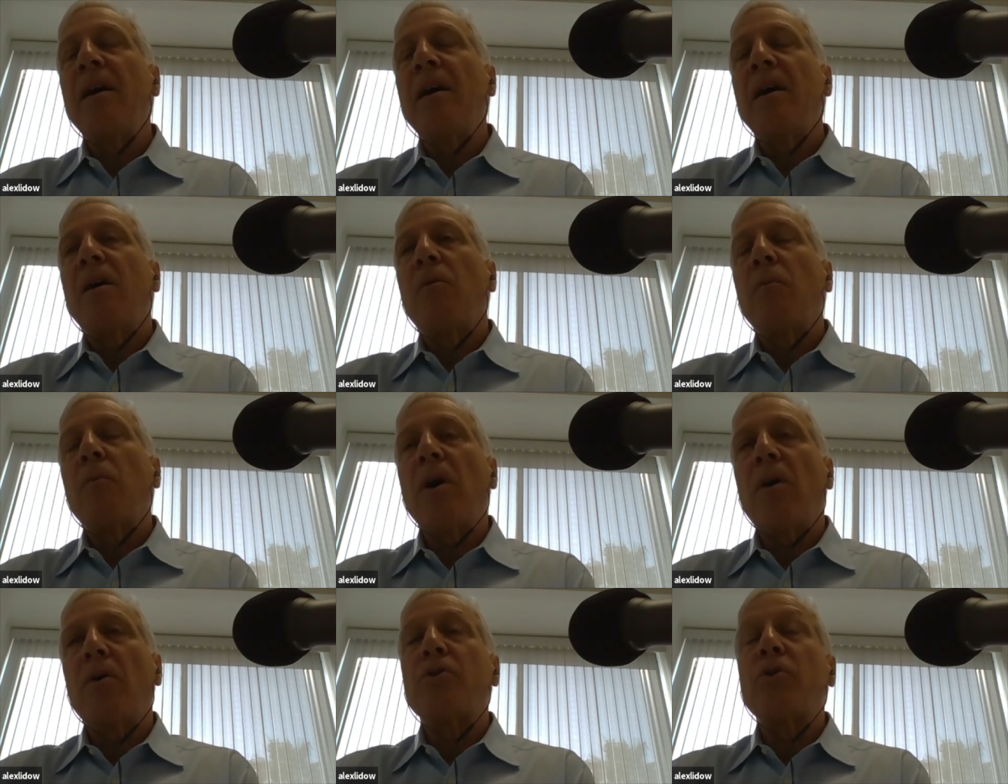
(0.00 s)

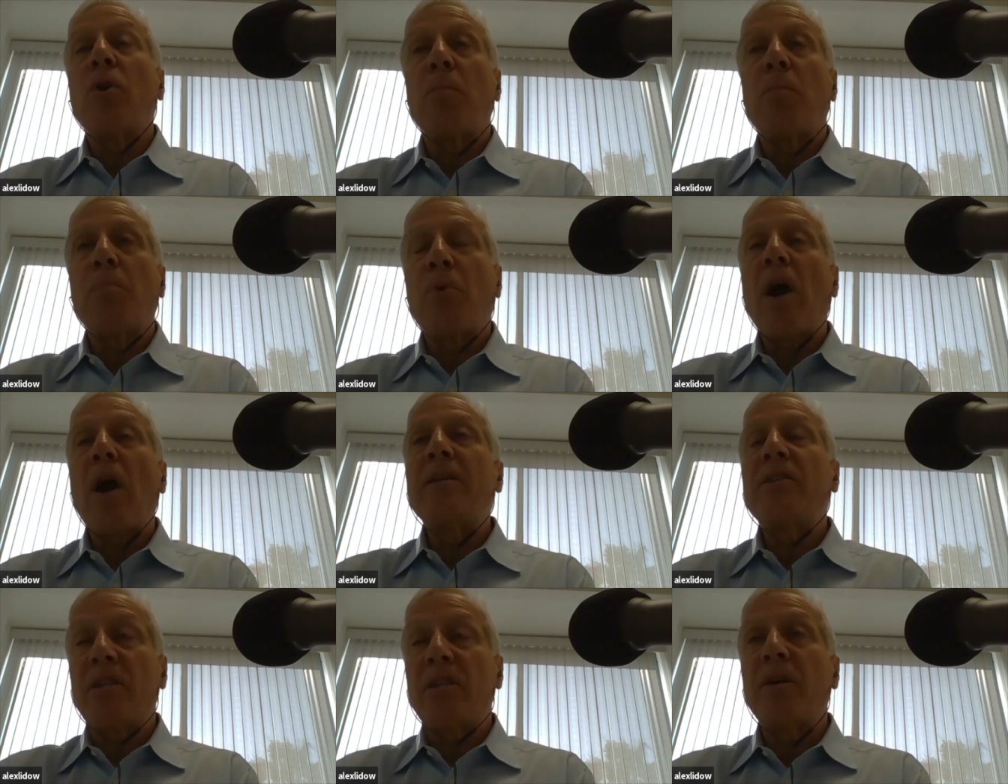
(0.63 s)
We also are
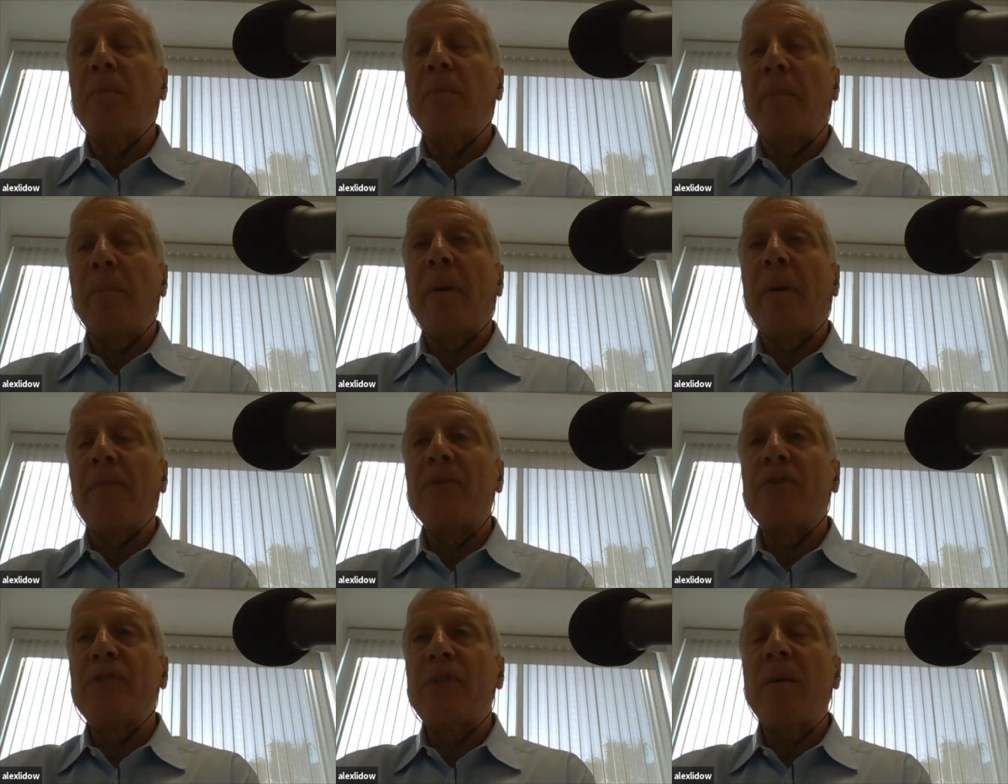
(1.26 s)
pricing them
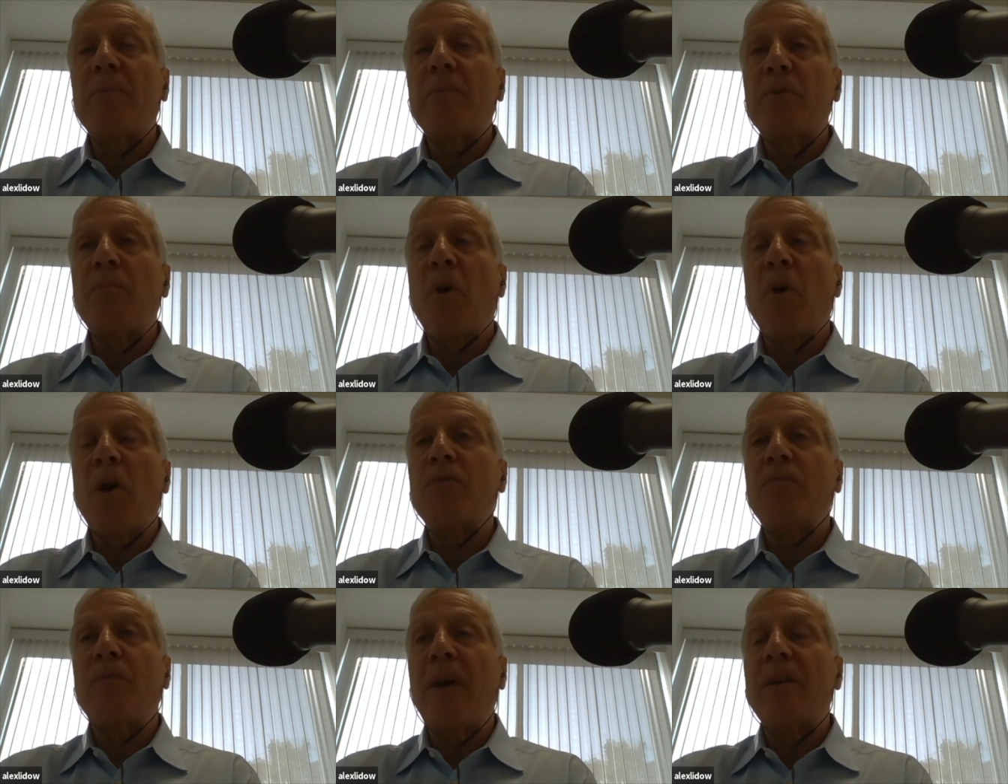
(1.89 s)
about the same as
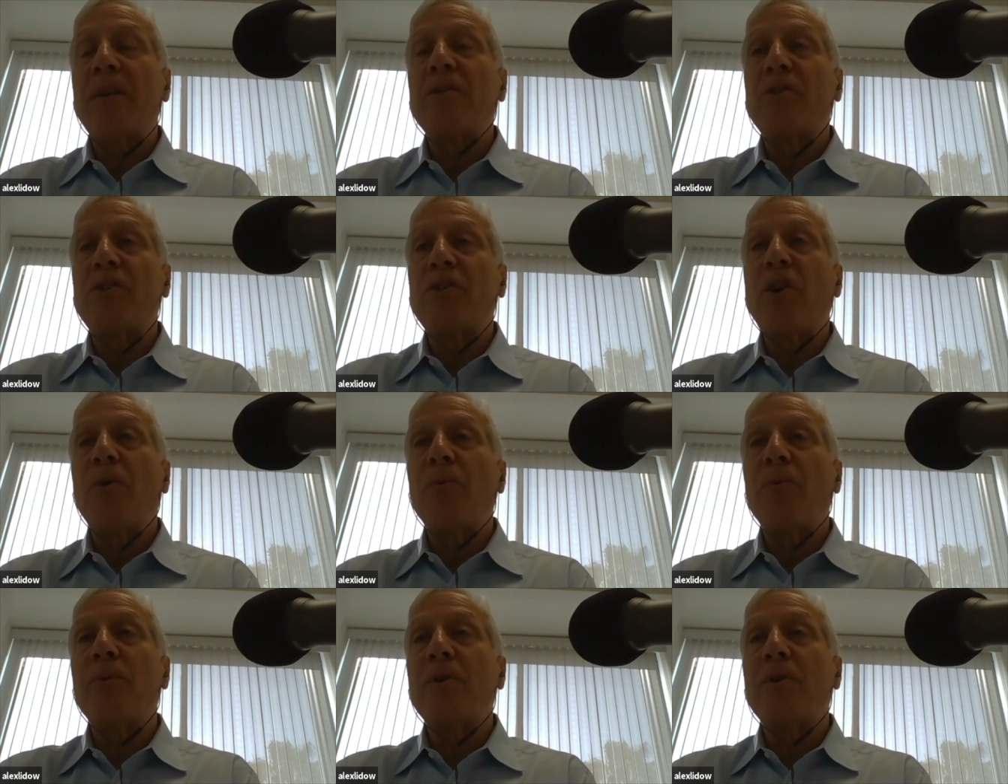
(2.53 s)
MOSFETs.
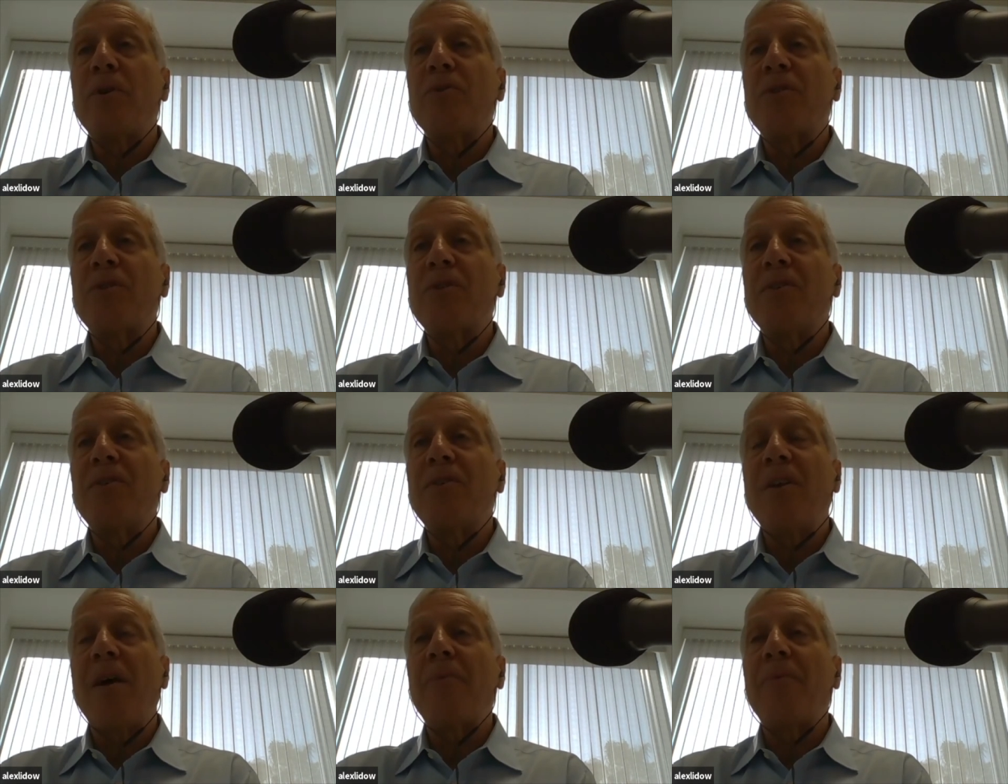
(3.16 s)
So there's
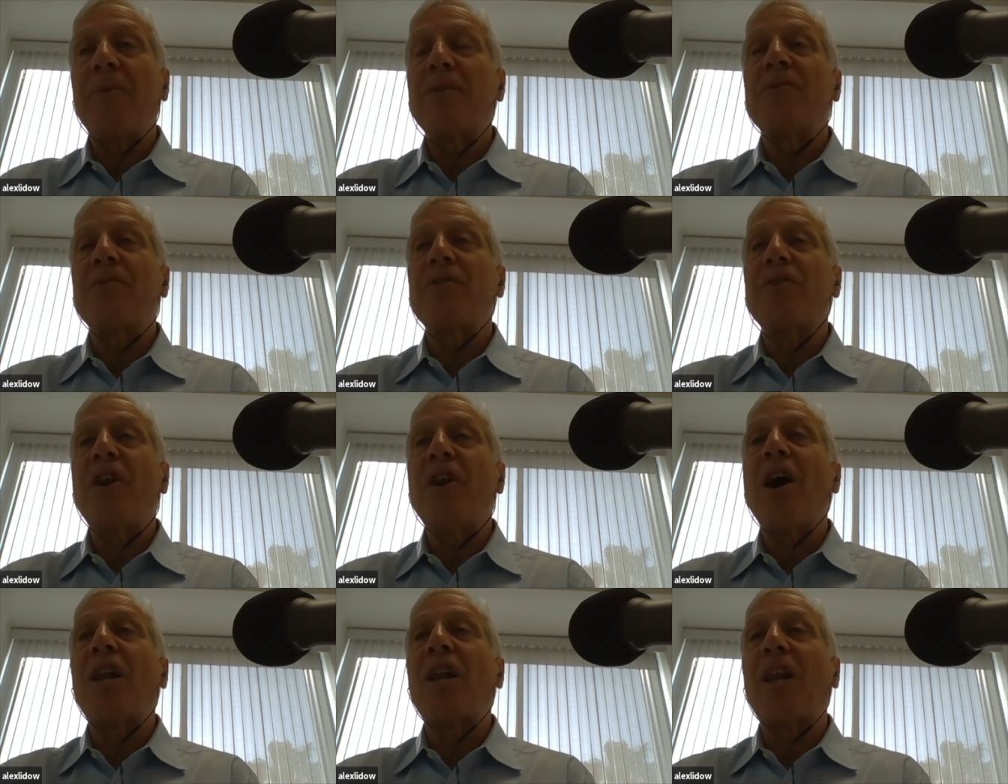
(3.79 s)
nothing to
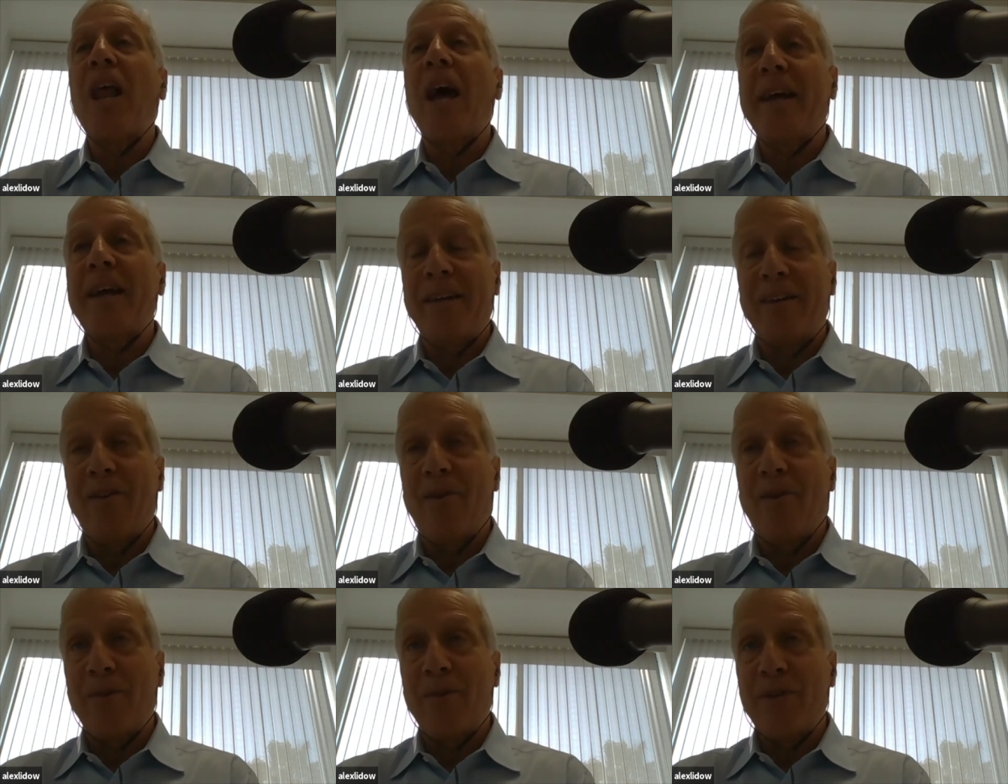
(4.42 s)
not like in
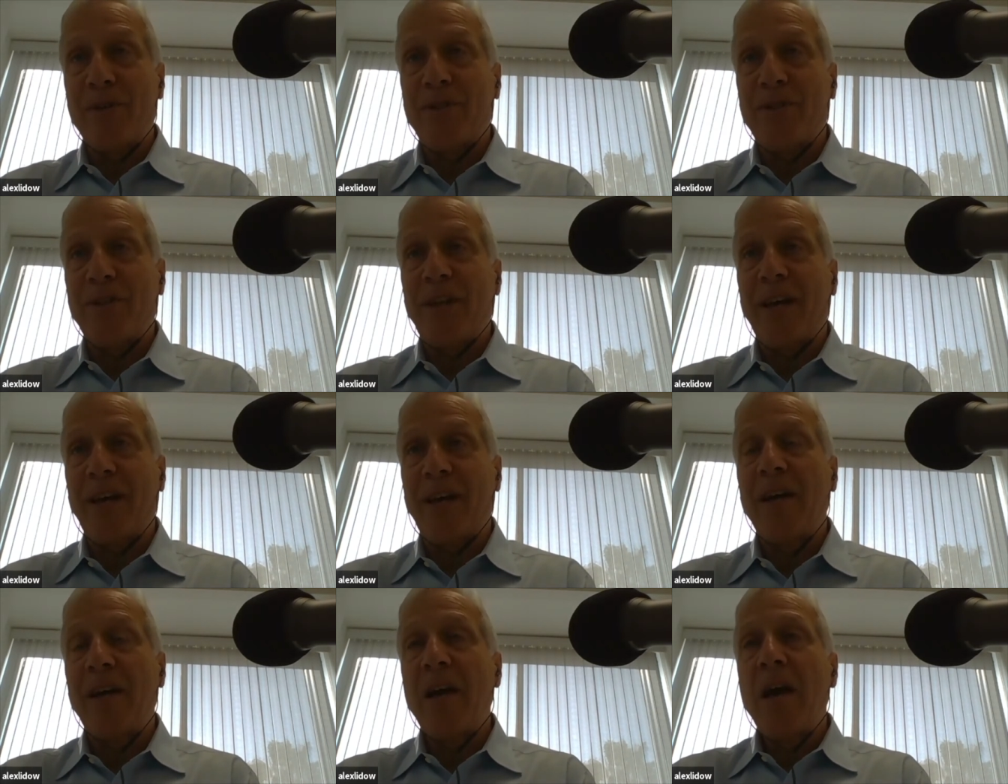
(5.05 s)
all this thing.
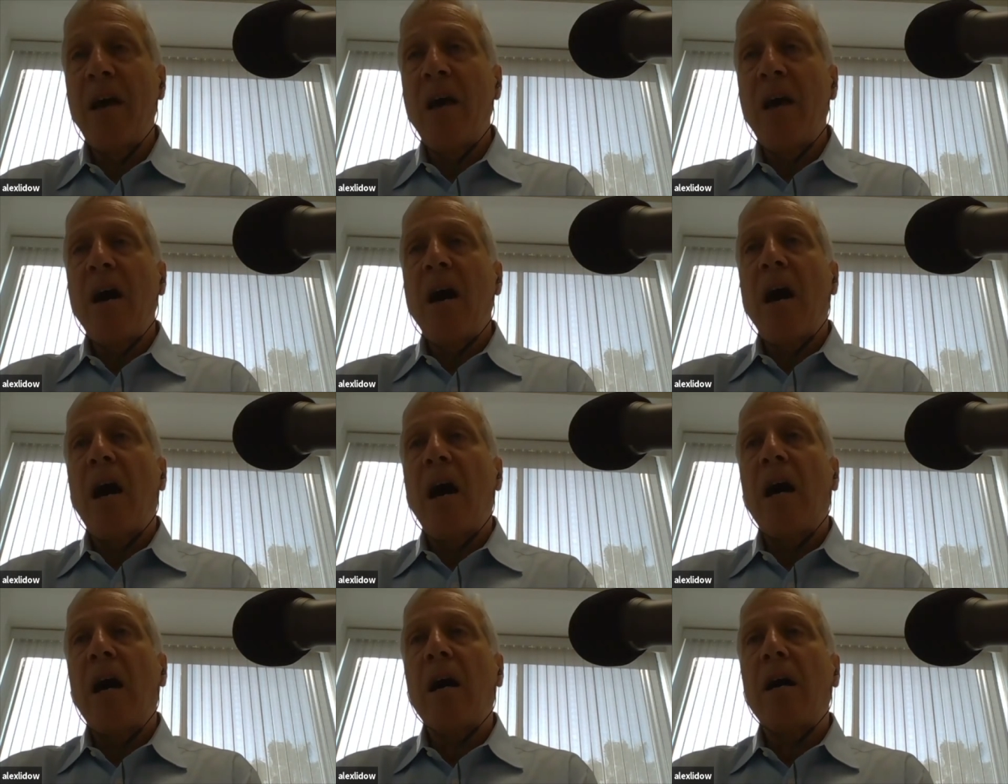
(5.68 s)

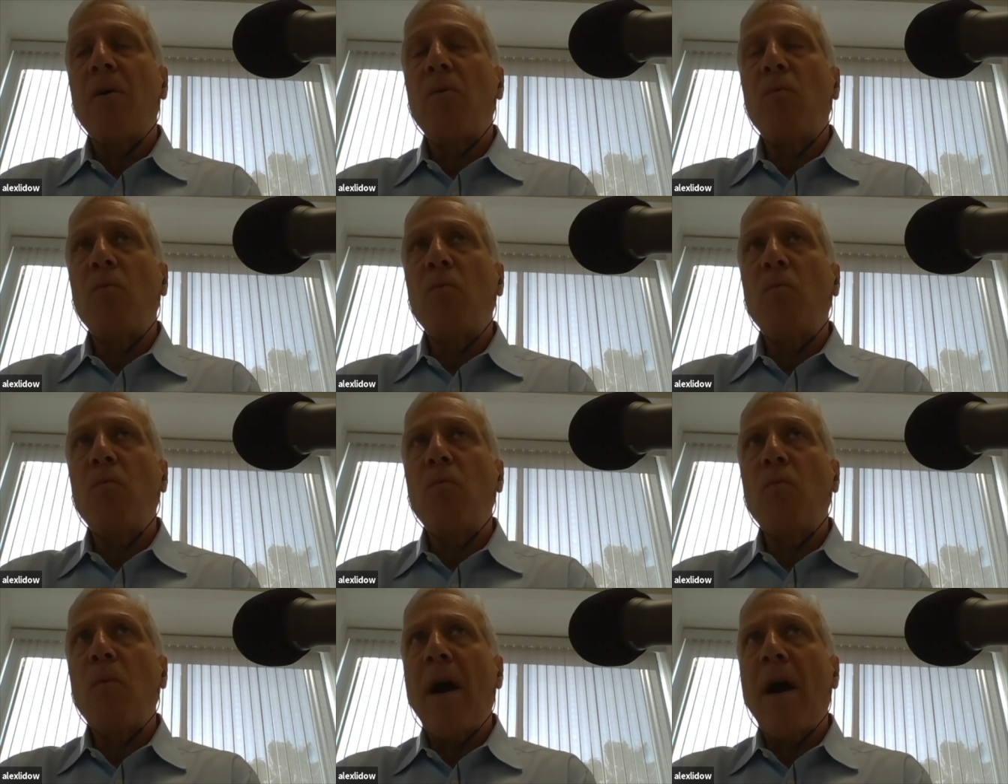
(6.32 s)
Uh,
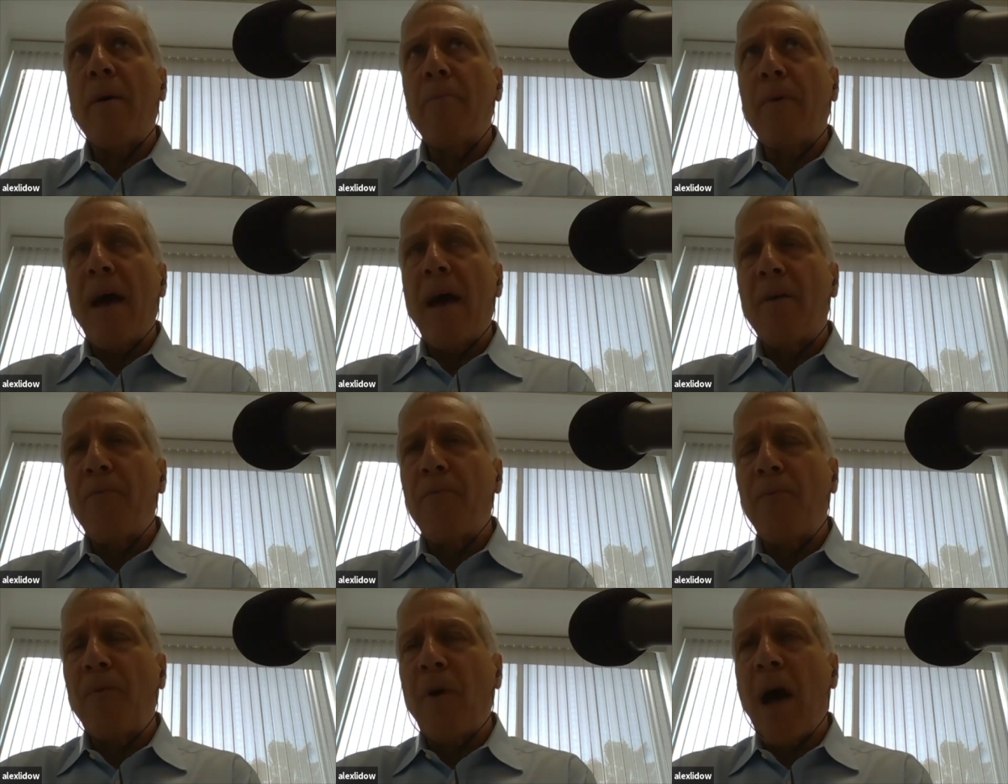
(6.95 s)
at
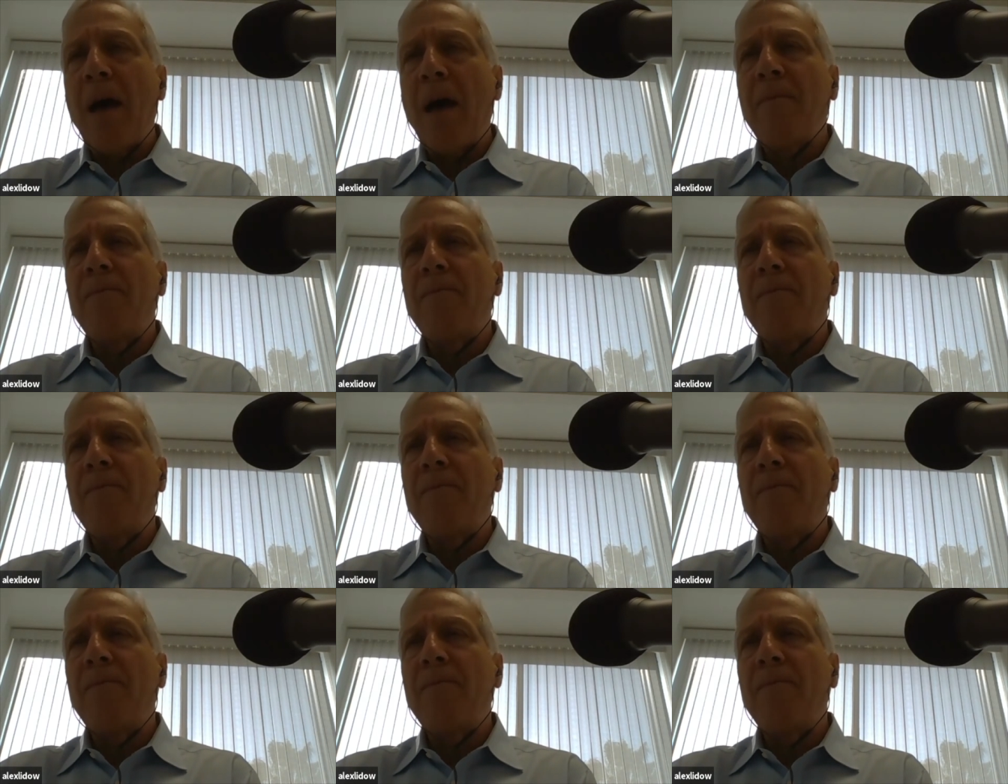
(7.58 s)
at five